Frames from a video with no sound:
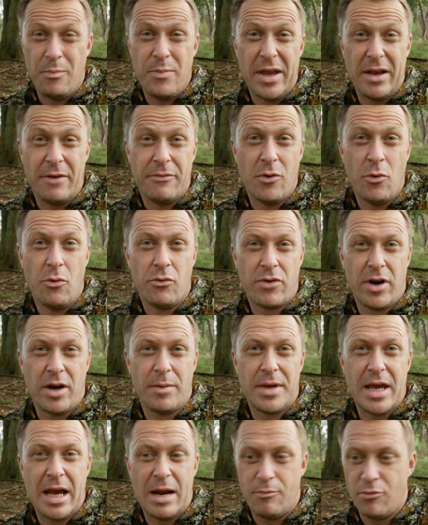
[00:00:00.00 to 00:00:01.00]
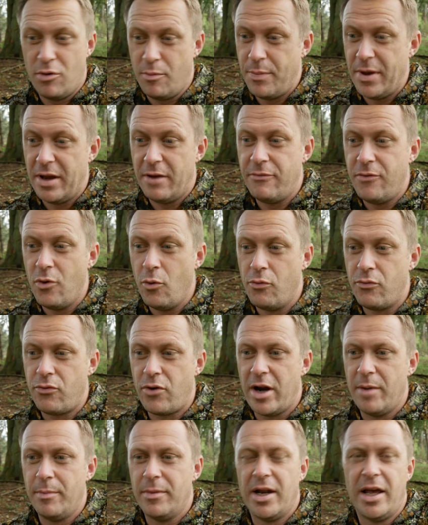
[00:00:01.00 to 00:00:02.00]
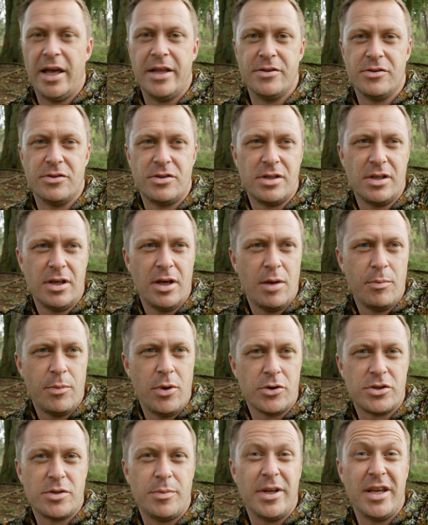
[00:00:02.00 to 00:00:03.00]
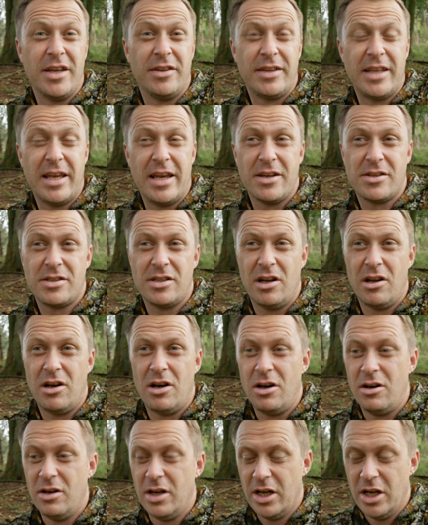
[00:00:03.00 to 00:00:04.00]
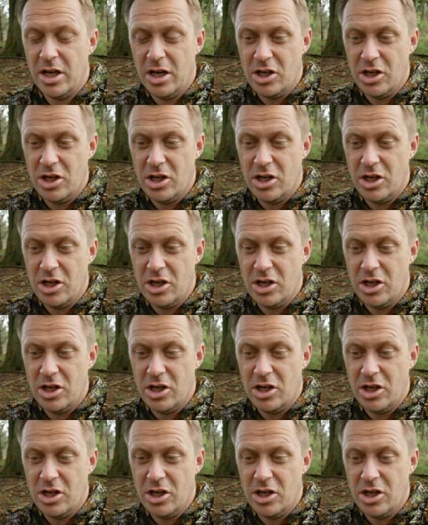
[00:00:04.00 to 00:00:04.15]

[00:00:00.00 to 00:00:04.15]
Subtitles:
big full frame camera, big full frame lens, possibly a DSLR,